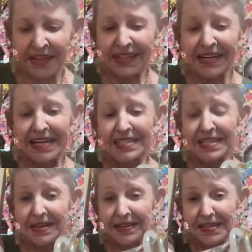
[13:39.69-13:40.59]
Like I
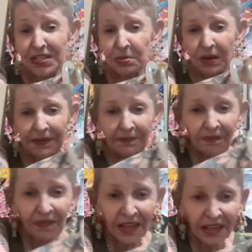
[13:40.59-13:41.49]
said, this one,
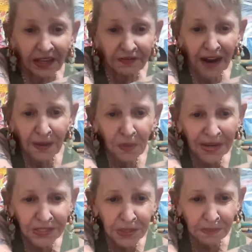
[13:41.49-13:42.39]
if I
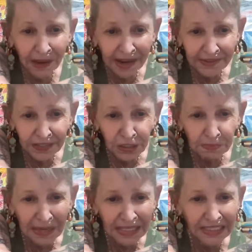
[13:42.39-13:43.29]
went to buy this
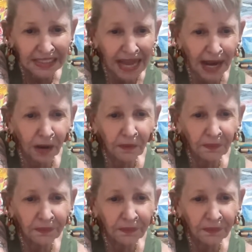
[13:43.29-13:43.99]
piece now